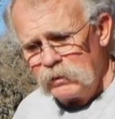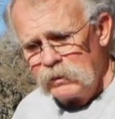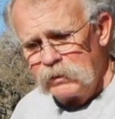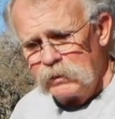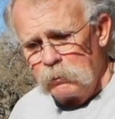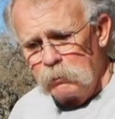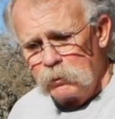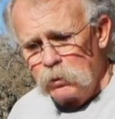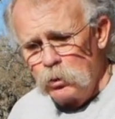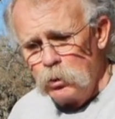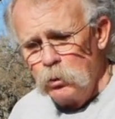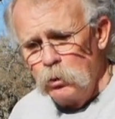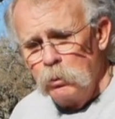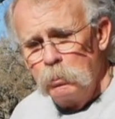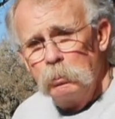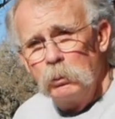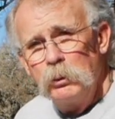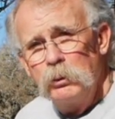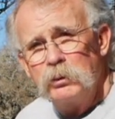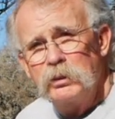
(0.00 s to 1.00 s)
It's a Cool
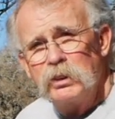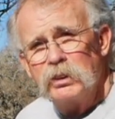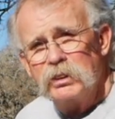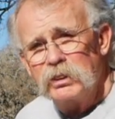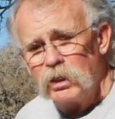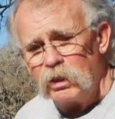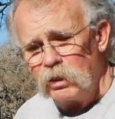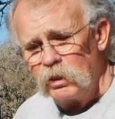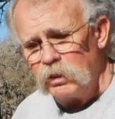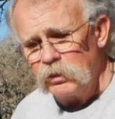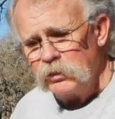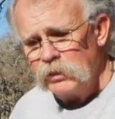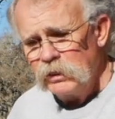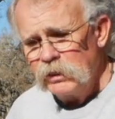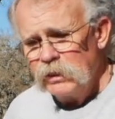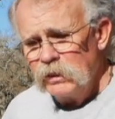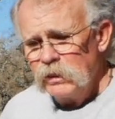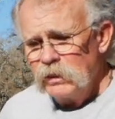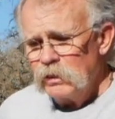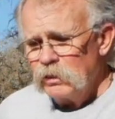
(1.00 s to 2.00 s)
Pooch, it's called.
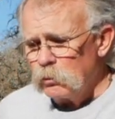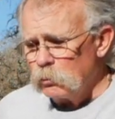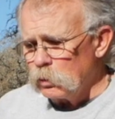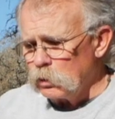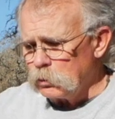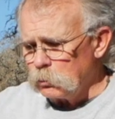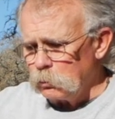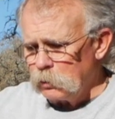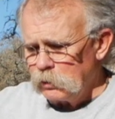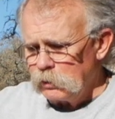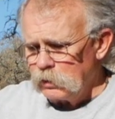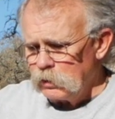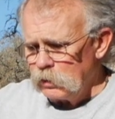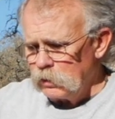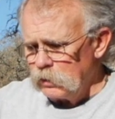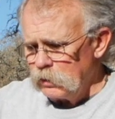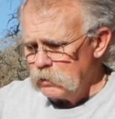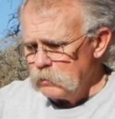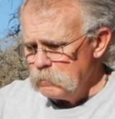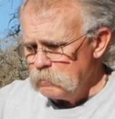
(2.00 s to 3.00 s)
Works really
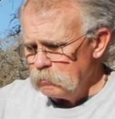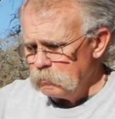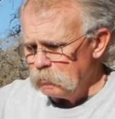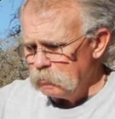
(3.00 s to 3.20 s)
good.